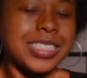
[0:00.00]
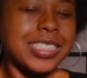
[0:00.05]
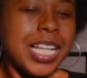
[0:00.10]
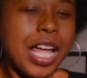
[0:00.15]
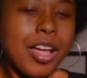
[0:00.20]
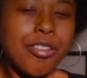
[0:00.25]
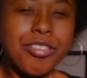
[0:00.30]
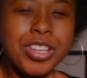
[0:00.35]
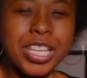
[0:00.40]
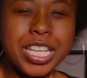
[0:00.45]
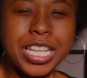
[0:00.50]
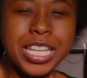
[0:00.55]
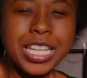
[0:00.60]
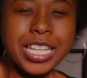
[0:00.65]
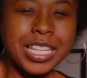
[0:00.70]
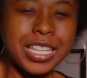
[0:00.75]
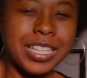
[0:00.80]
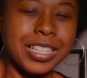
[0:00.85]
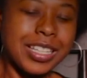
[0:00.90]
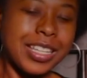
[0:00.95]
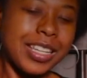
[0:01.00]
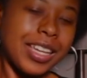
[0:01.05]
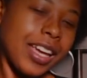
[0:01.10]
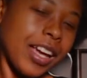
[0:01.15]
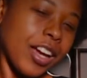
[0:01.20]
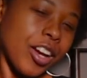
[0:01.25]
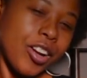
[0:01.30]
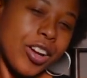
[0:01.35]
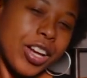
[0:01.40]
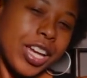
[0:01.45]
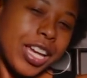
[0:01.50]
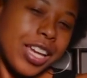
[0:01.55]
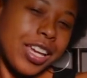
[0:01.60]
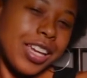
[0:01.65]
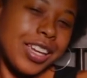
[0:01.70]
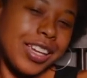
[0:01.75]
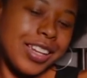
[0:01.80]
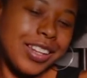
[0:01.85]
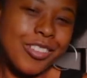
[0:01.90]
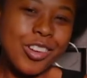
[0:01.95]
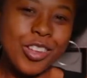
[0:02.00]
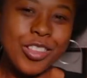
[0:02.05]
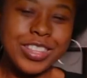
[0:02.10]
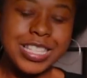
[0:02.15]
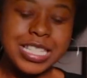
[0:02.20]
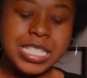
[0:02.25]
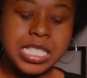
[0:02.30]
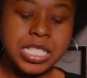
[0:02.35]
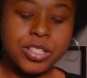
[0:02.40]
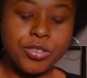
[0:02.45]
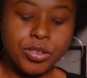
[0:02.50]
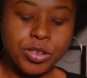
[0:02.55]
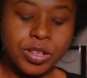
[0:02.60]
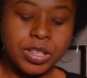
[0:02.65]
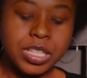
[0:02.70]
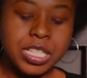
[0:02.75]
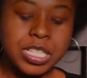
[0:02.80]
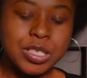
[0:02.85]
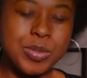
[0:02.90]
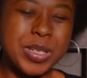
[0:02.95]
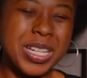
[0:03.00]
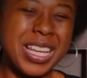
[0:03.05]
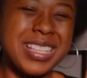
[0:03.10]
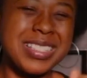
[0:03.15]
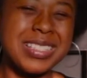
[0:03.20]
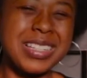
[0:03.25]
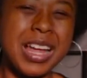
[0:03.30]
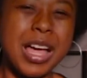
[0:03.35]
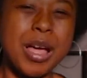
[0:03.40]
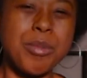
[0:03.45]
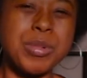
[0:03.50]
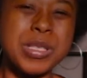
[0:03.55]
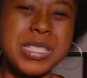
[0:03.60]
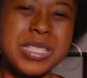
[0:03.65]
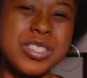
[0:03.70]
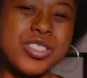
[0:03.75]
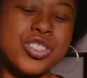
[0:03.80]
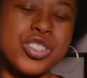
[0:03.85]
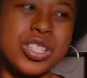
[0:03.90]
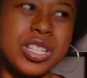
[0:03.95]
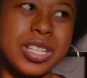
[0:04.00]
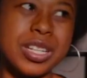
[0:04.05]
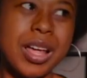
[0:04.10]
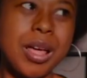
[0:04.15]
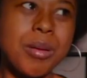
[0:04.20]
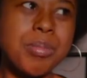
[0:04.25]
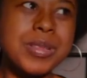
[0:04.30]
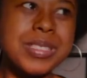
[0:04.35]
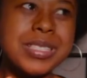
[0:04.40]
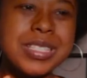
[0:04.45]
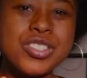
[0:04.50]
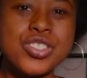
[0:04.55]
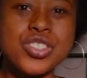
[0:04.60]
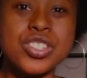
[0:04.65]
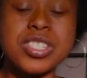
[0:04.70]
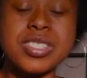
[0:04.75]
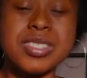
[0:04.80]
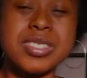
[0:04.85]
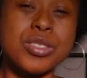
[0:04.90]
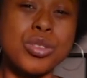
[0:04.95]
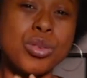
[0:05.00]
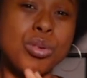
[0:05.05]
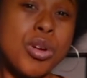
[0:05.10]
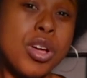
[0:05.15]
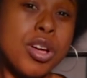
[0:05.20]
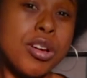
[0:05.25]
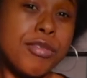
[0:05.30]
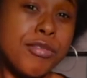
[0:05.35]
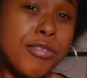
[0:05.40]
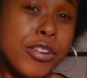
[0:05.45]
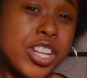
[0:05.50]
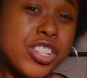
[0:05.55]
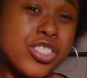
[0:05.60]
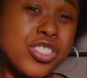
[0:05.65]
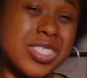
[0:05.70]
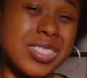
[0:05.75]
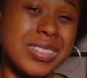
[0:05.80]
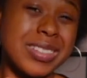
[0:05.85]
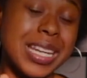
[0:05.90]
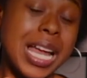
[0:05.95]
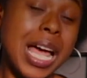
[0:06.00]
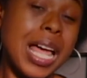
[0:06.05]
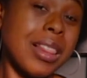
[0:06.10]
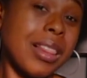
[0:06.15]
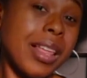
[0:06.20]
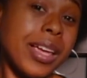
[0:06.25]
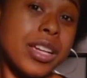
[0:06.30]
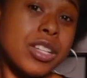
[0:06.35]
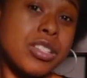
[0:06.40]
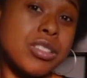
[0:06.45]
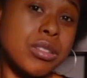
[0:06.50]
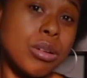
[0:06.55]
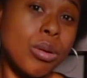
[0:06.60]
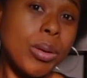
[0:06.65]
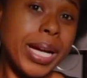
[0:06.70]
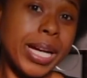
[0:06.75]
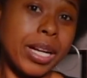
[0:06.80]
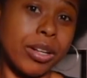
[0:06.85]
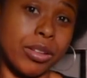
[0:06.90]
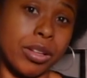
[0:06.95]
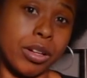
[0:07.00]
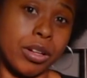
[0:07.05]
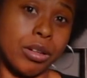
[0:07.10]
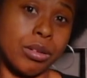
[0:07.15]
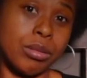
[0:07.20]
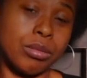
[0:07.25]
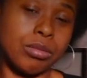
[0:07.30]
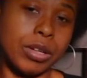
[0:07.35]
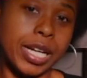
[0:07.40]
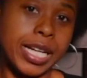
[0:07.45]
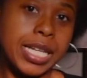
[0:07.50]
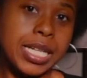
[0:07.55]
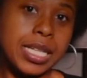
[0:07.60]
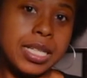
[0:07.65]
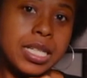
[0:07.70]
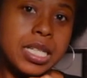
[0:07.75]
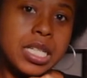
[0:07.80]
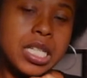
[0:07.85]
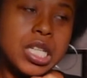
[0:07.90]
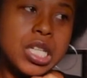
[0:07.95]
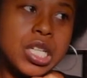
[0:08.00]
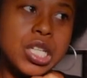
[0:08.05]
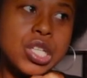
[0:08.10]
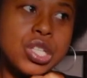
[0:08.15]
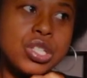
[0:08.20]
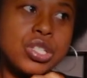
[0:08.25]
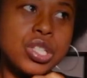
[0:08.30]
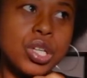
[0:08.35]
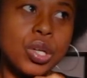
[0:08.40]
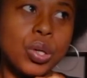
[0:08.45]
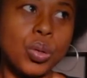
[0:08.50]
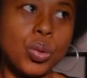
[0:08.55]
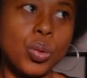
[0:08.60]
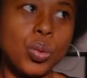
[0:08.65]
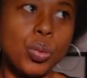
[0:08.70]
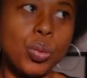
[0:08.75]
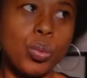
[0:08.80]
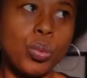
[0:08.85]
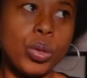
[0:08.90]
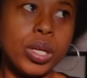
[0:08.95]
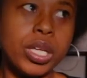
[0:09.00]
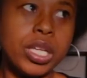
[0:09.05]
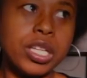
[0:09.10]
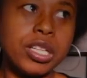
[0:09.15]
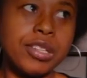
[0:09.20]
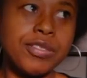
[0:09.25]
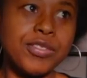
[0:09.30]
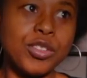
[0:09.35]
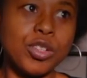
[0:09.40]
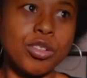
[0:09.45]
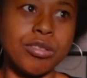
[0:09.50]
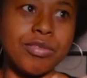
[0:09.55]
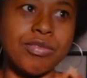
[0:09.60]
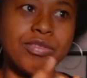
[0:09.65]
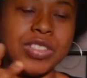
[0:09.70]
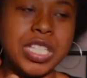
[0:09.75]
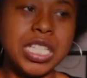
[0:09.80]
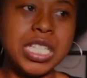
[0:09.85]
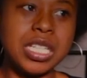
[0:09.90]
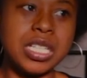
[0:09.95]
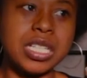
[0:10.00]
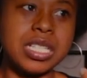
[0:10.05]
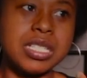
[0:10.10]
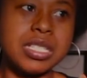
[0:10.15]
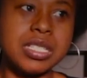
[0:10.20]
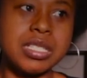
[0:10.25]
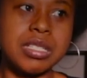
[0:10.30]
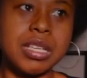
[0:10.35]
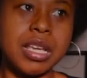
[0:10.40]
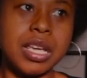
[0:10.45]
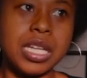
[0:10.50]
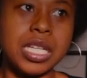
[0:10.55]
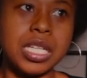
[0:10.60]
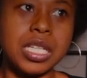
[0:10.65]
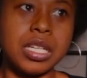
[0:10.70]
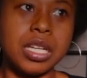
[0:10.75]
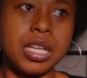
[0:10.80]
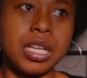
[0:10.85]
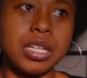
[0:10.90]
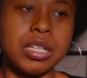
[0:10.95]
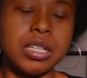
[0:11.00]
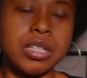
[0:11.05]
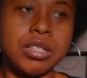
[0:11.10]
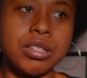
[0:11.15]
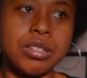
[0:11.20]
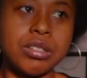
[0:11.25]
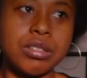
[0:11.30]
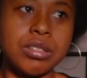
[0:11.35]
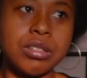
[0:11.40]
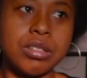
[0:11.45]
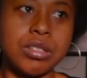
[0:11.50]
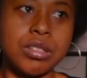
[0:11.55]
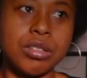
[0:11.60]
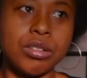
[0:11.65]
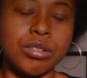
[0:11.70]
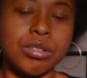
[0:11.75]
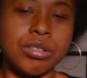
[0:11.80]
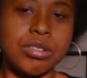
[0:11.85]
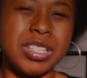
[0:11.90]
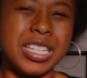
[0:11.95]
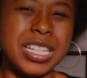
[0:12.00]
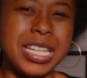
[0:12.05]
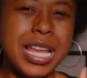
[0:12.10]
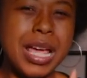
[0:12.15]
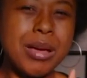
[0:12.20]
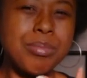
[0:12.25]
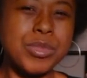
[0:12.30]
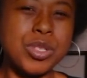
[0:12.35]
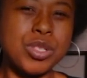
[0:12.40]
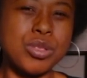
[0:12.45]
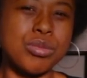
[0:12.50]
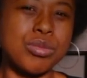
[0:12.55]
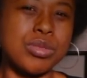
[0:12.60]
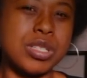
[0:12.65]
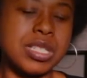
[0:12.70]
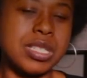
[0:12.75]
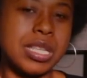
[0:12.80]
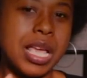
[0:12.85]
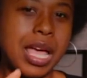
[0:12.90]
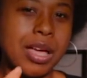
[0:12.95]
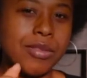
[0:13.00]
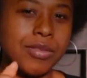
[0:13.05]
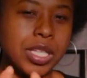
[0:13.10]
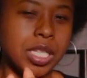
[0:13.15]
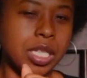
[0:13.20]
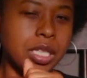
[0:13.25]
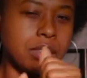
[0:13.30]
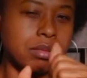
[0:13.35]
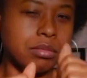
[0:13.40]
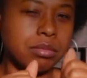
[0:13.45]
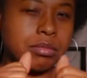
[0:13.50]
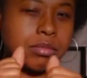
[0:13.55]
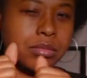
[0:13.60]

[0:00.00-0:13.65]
loving and caring and all these different things, but it has an opposition, and opposition is still friction, not like a square though, right? So if your Venus and your the Neptune is having